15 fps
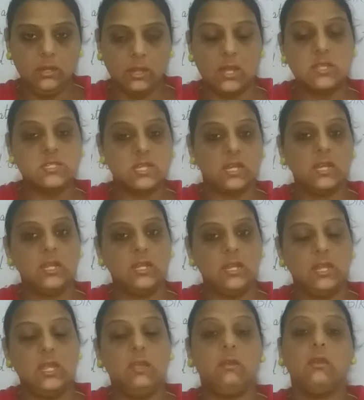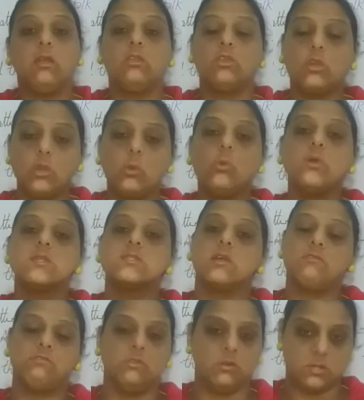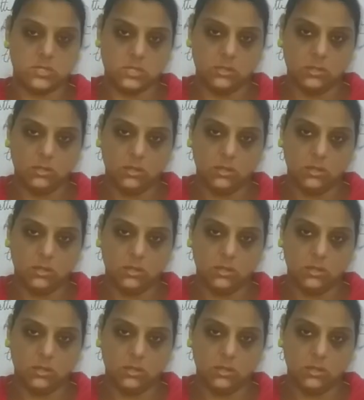And secondly, he through his efforts,